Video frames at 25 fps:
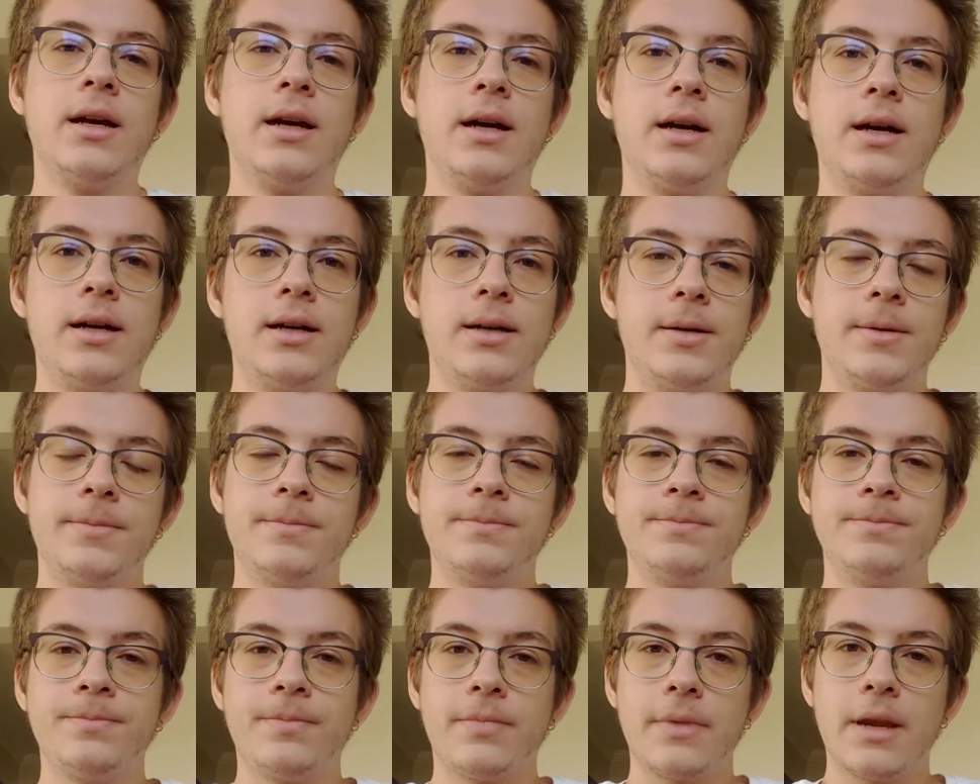
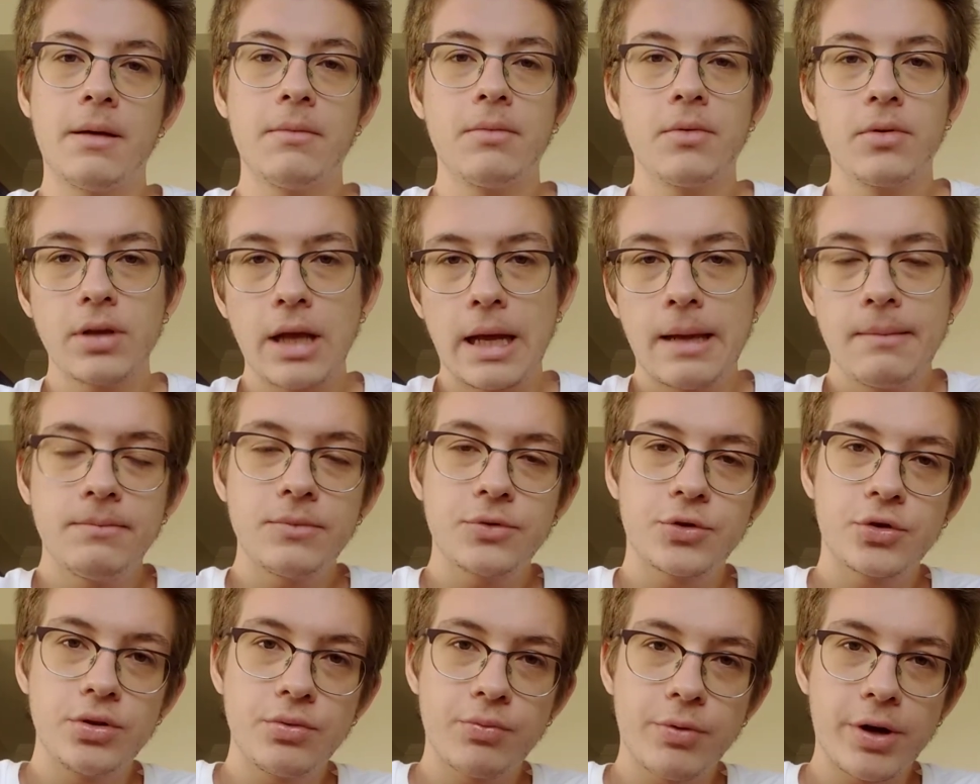I'm
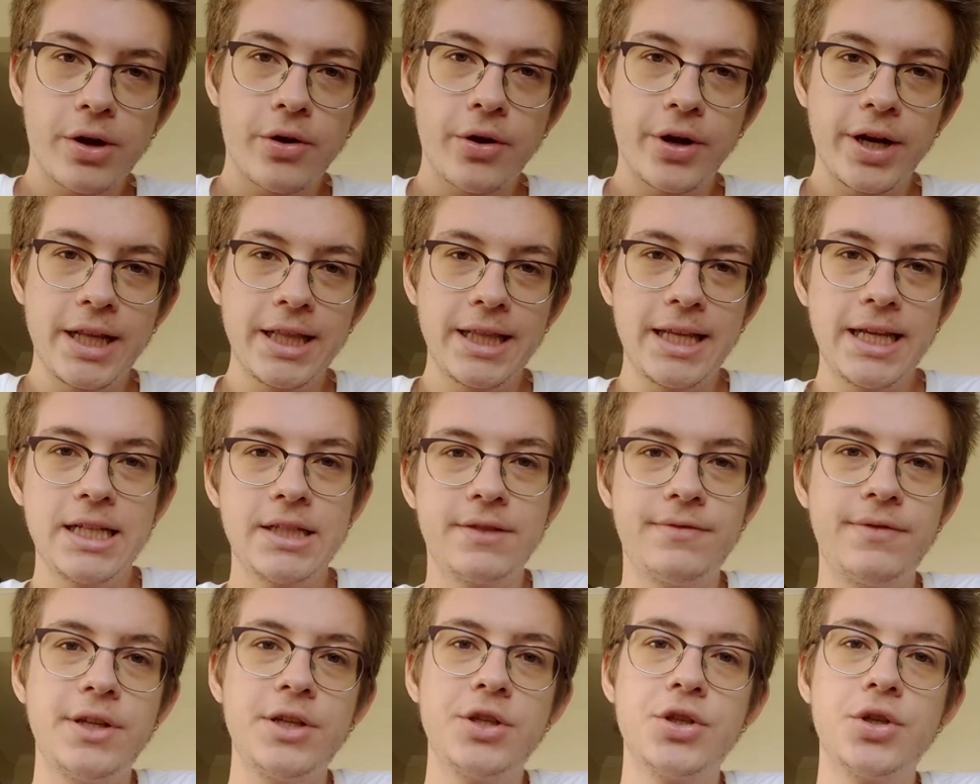recording
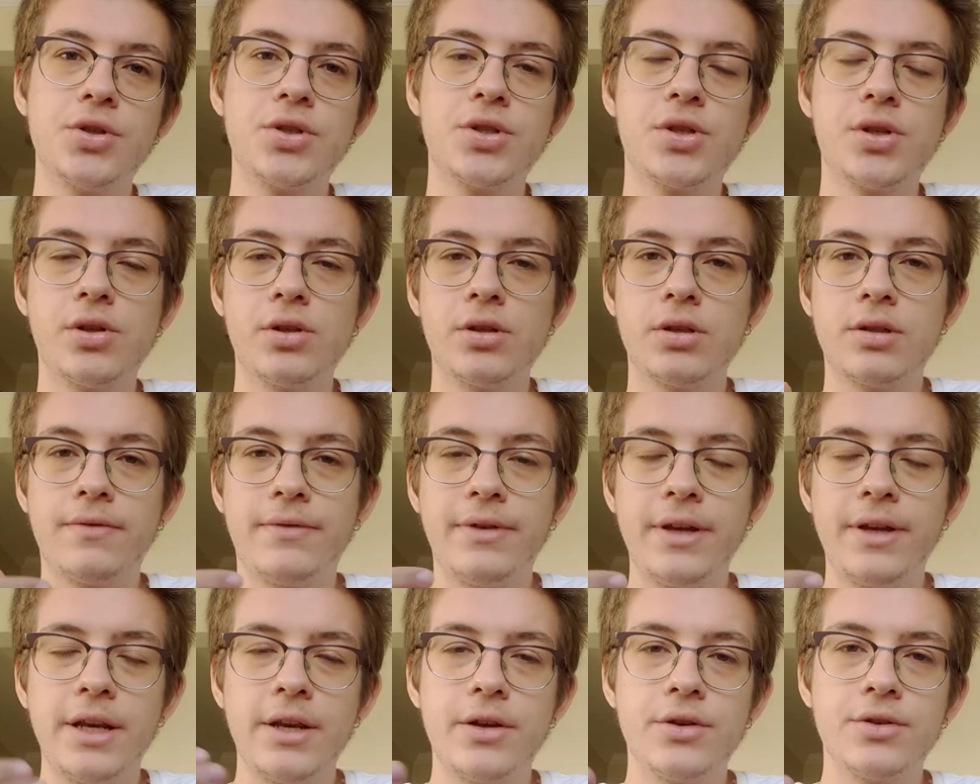these
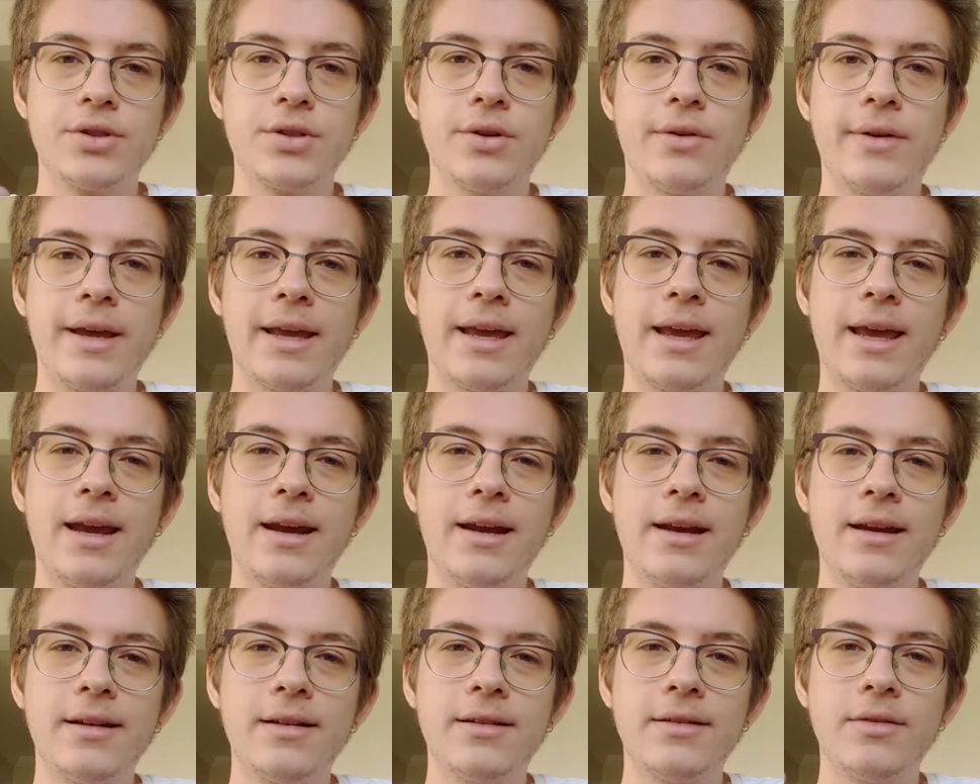videos so I
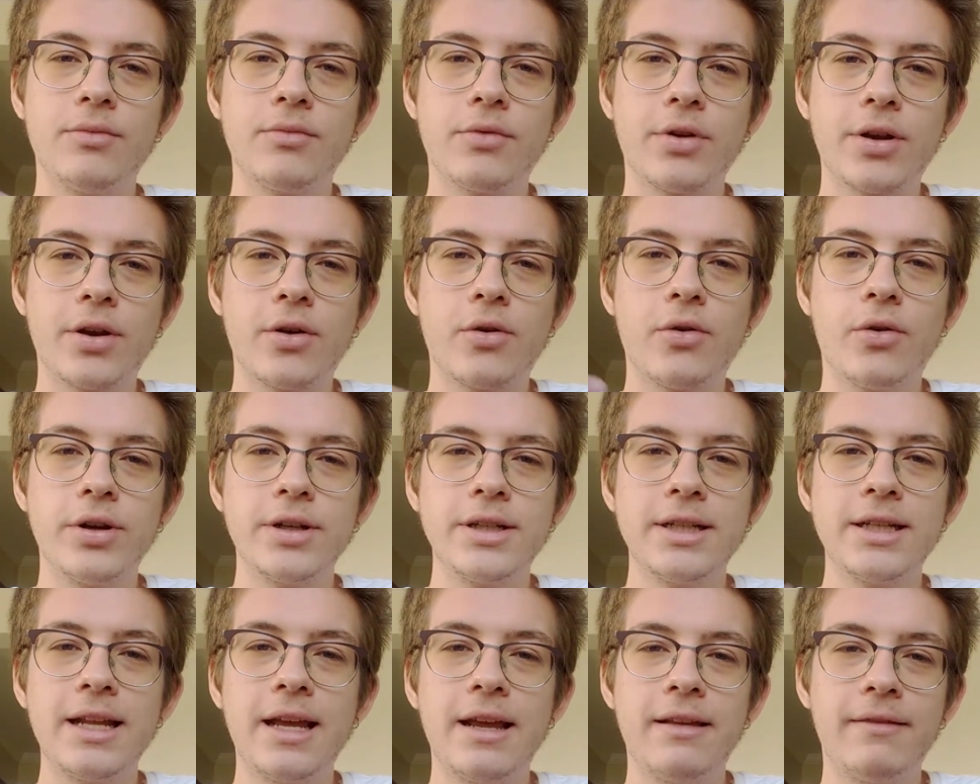can
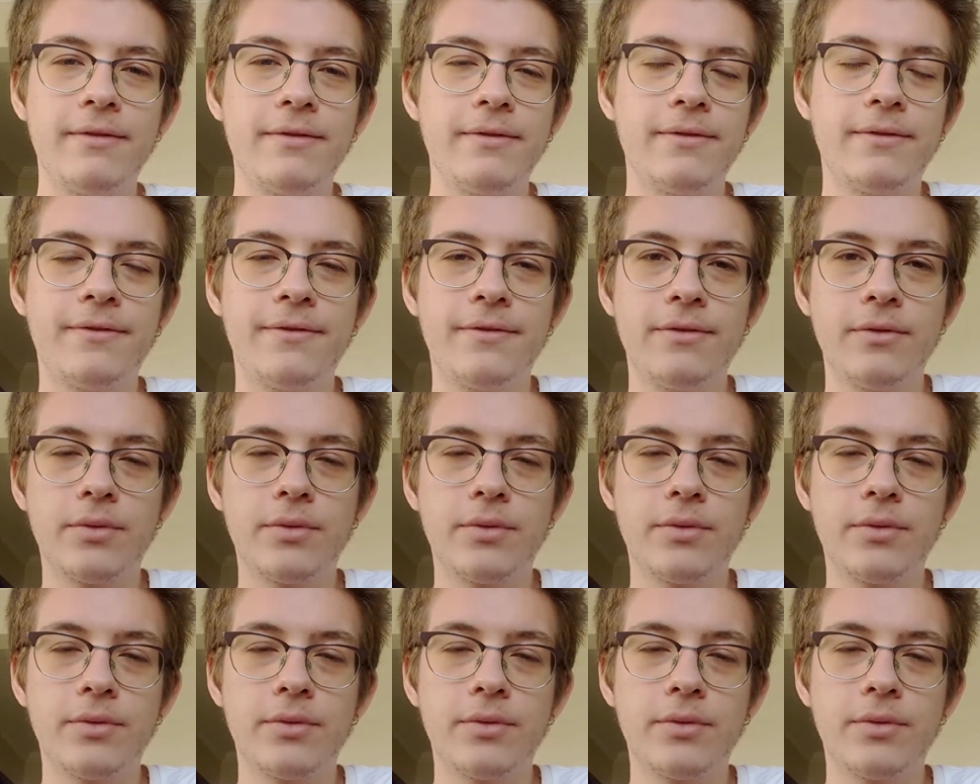record it and